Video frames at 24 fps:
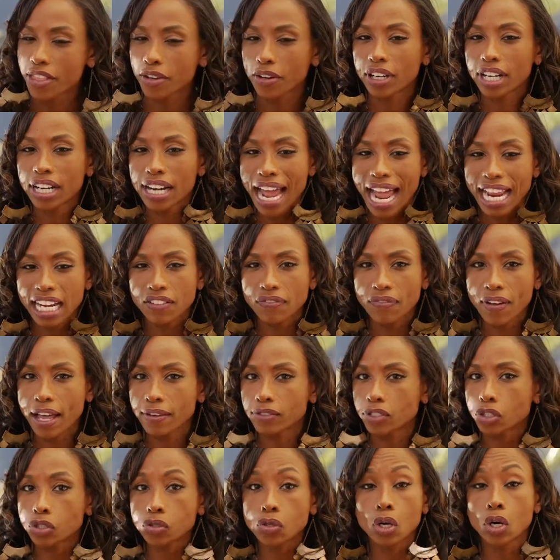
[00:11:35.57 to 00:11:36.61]
they're in a
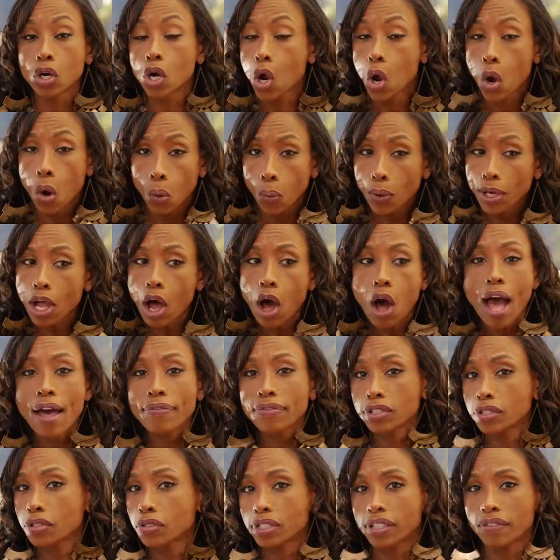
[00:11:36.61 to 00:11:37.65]
9-to-5. Sure, we all have
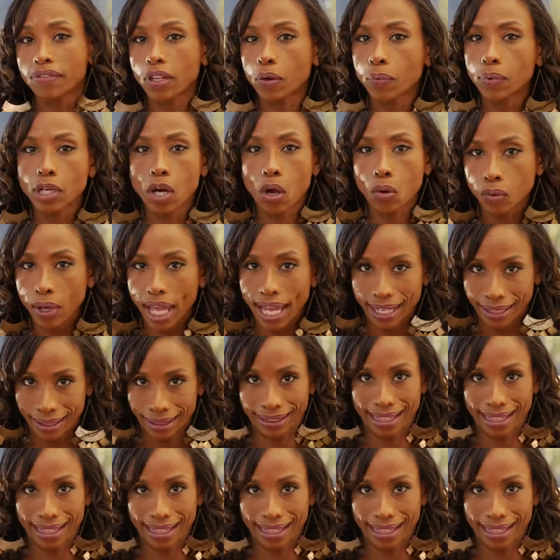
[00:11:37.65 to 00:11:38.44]
to do stuff that we don't like.